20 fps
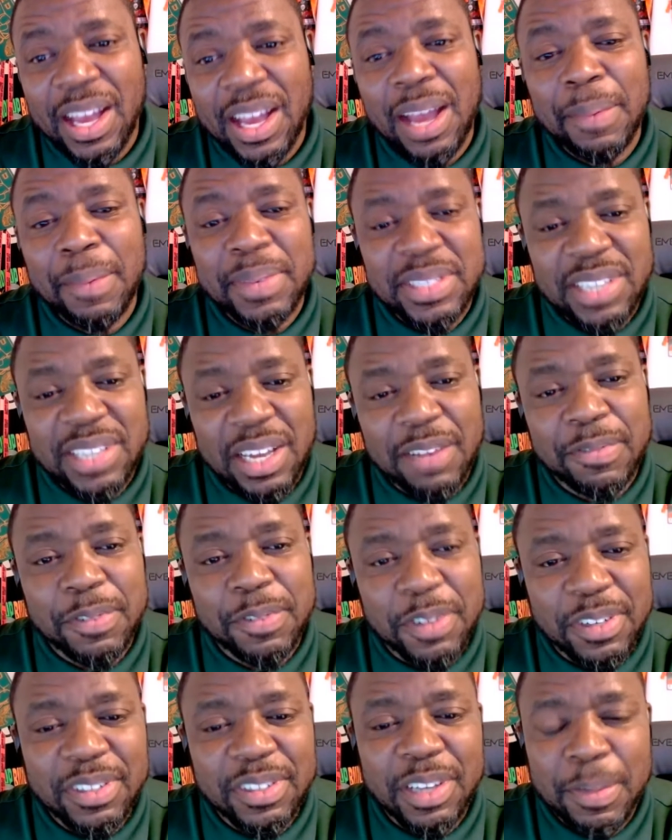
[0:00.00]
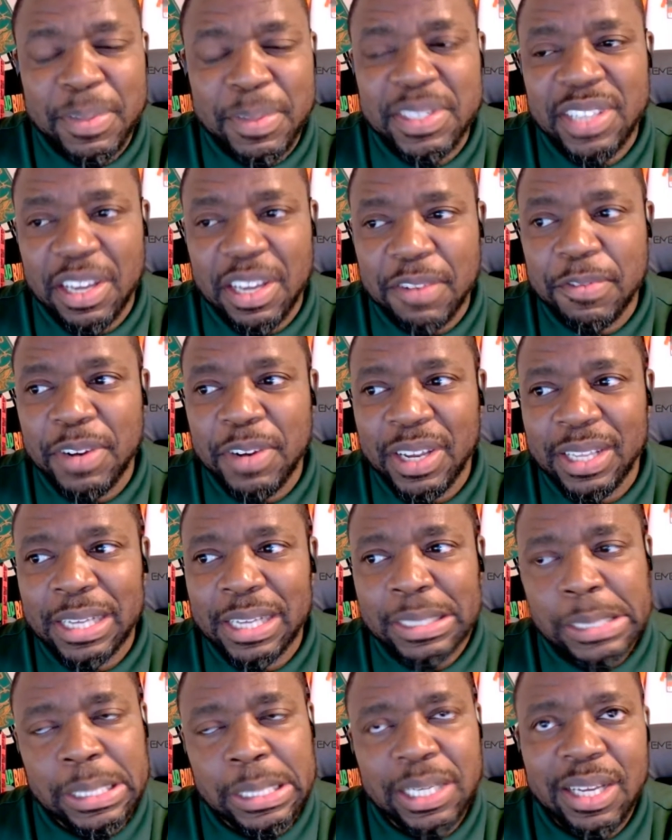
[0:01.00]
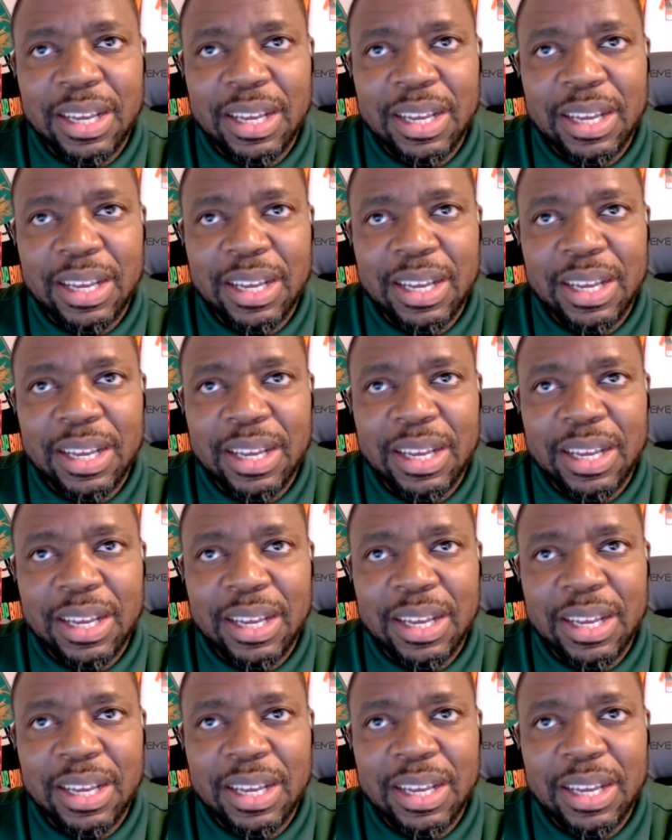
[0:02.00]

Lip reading: I'm excited for it.